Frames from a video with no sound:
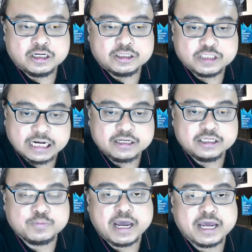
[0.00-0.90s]
sell and
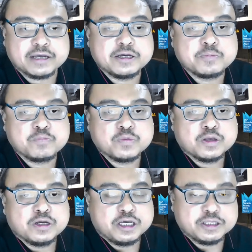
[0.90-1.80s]
leaseback,
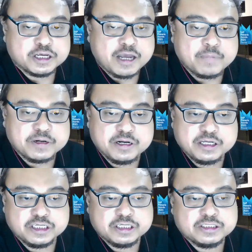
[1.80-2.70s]
intercompany
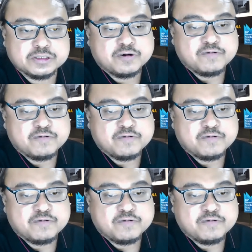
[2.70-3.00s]
leases,